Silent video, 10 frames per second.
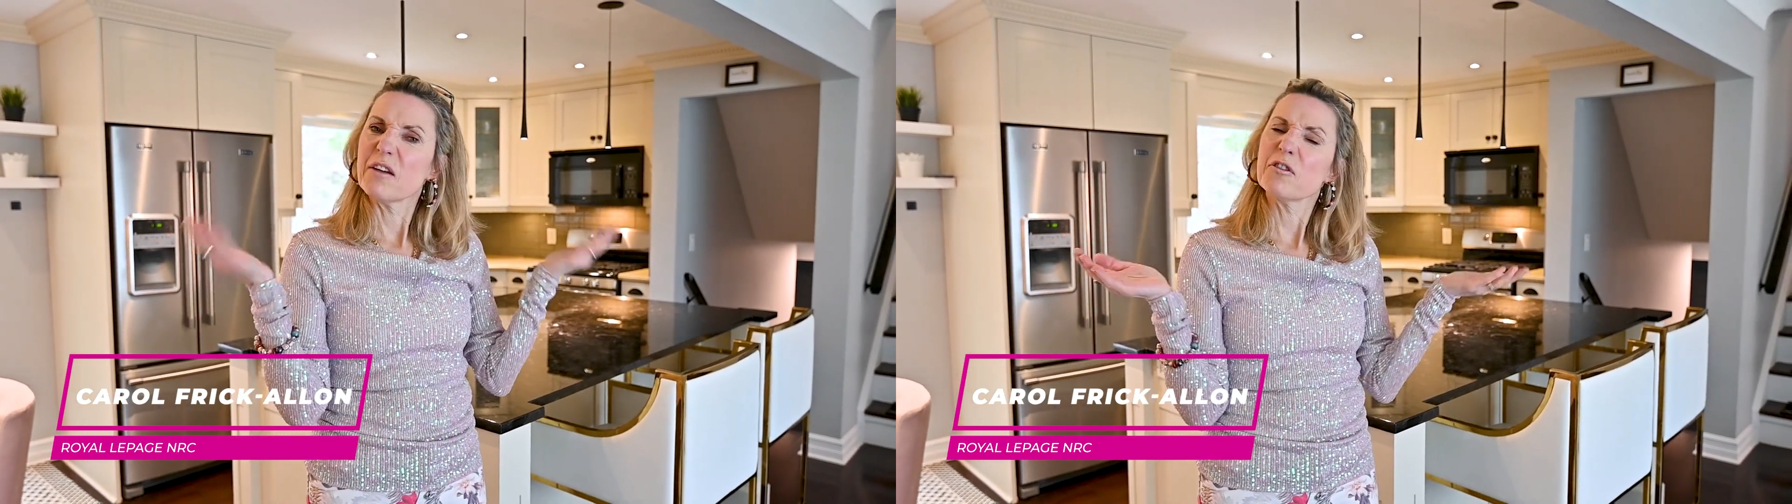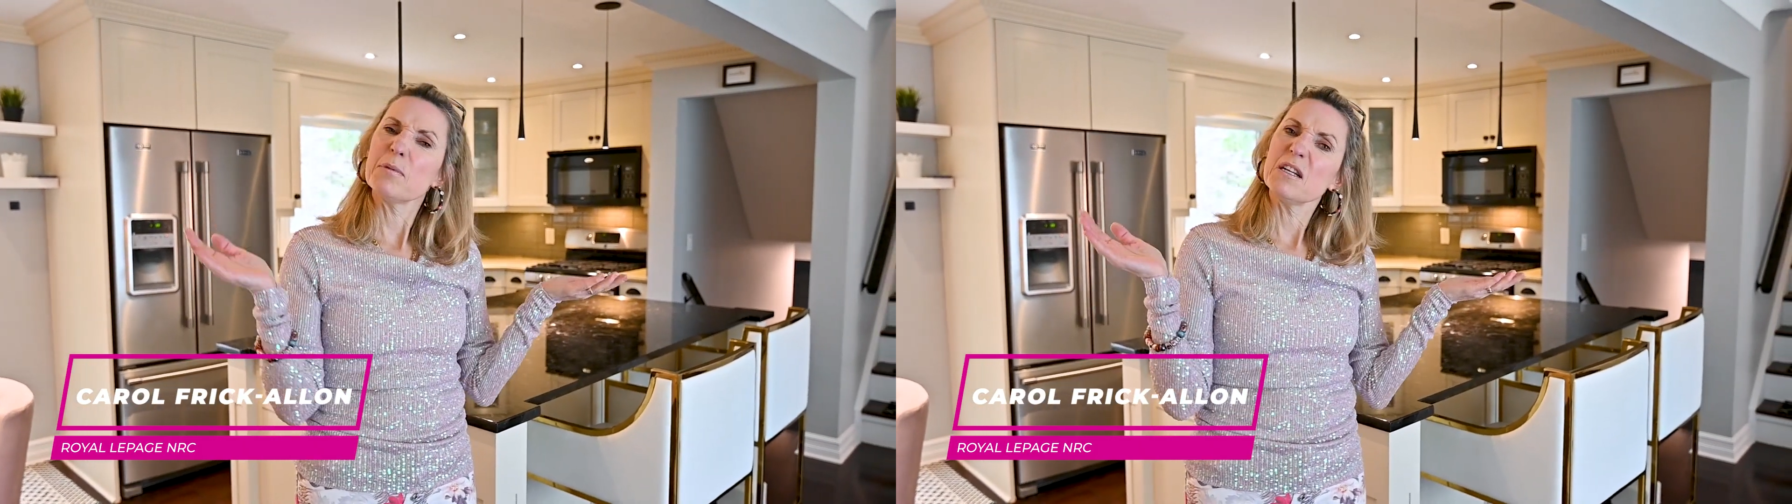
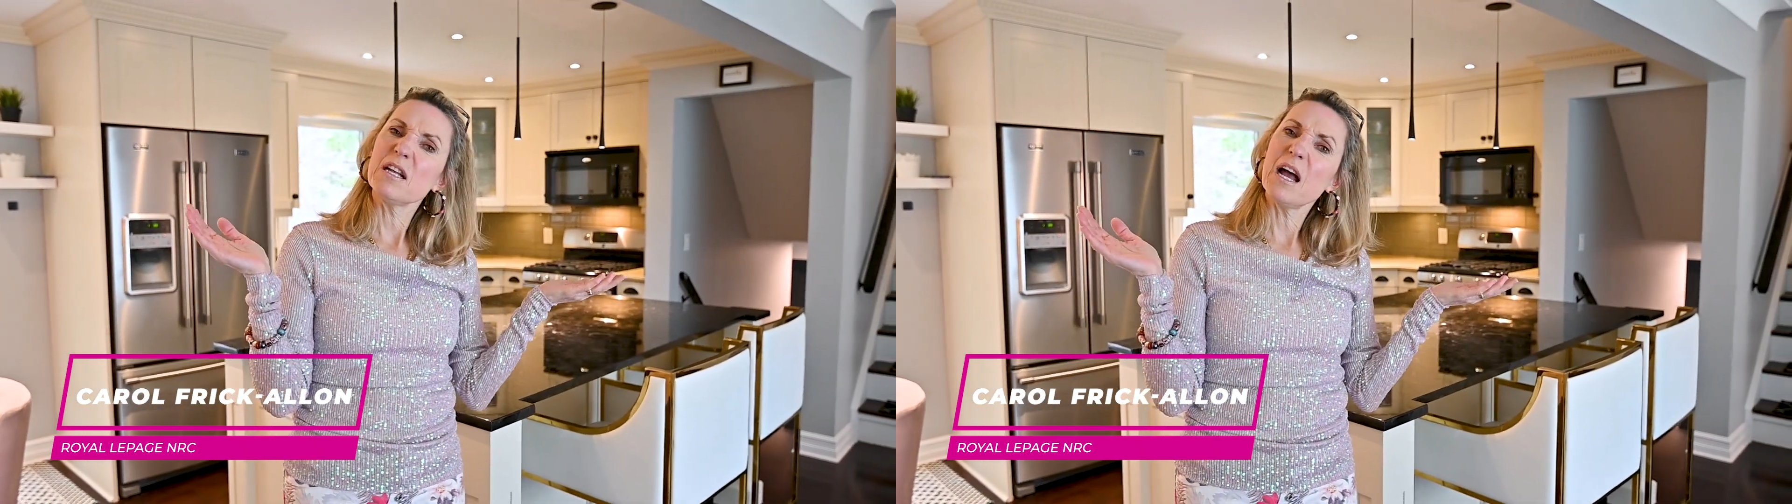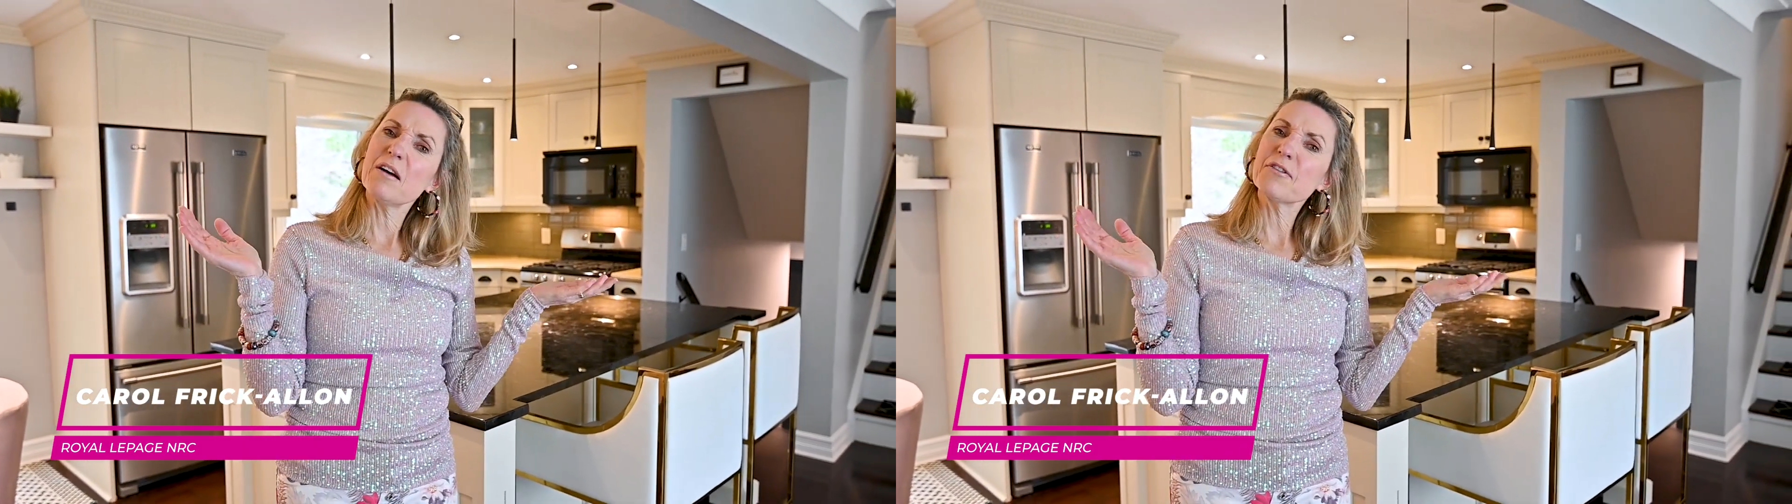everybody
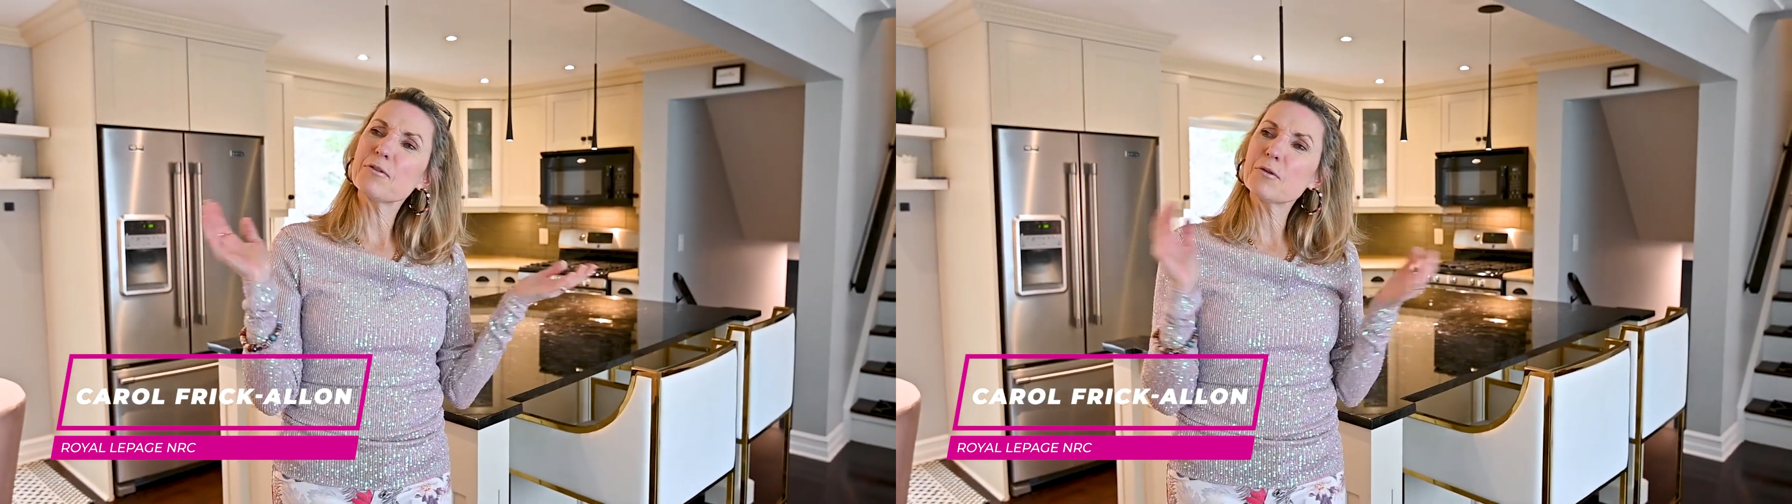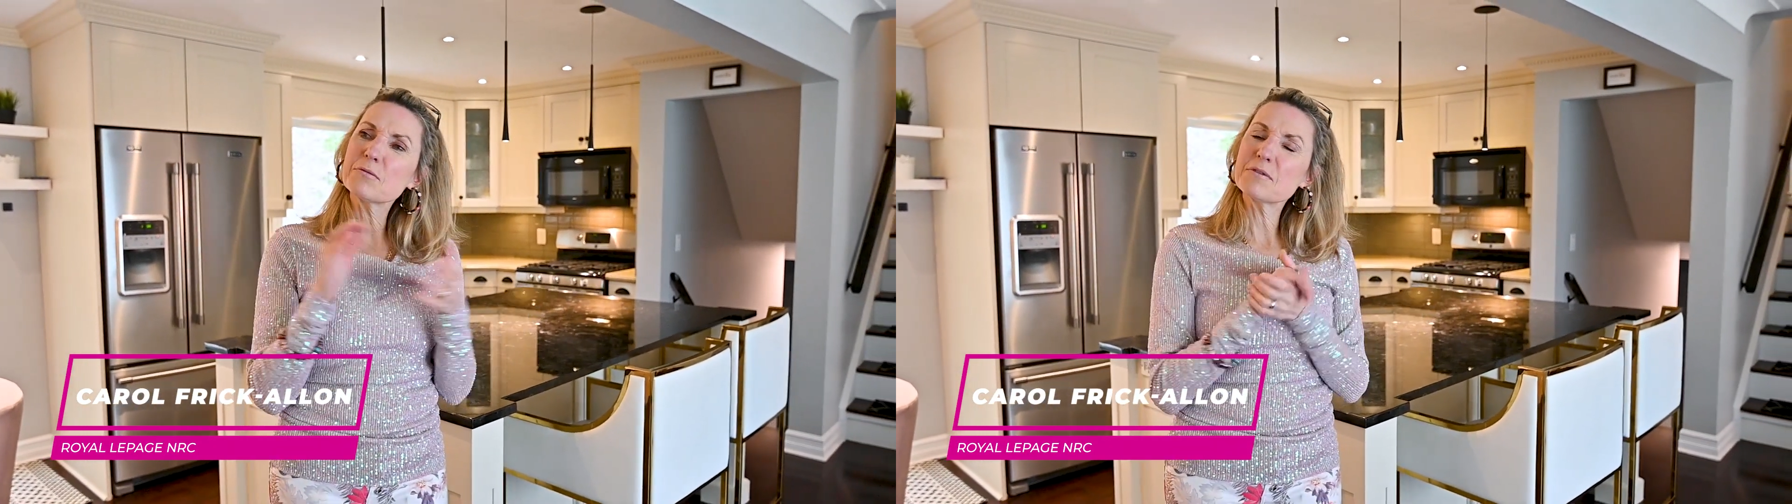to have their own